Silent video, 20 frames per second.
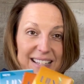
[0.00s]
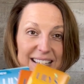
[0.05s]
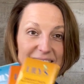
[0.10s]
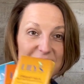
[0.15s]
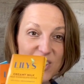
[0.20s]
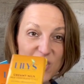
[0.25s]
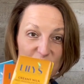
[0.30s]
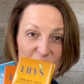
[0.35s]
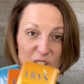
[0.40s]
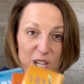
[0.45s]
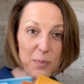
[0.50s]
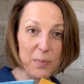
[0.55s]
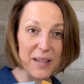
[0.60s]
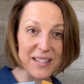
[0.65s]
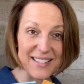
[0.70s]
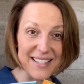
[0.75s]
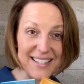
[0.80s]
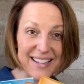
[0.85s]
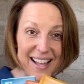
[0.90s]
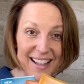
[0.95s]
as cheap
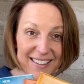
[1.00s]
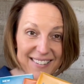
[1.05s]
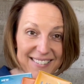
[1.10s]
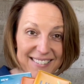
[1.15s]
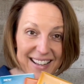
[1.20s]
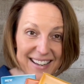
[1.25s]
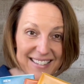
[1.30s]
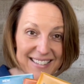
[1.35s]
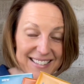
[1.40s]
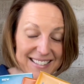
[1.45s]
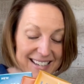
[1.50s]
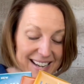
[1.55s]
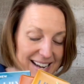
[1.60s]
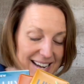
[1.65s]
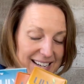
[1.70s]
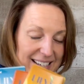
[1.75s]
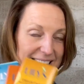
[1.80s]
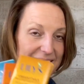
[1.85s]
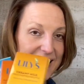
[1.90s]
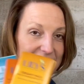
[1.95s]
as
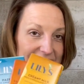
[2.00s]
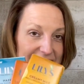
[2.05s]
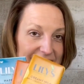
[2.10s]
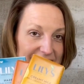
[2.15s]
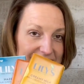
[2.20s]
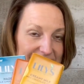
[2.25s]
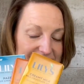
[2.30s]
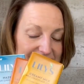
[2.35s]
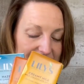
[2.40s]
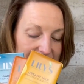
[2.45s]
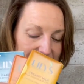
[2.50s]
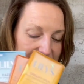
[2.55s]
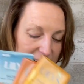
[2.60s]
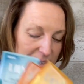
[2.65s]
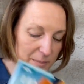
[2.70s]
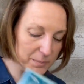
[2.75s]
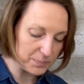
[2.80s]
$1.99, and then I stock up.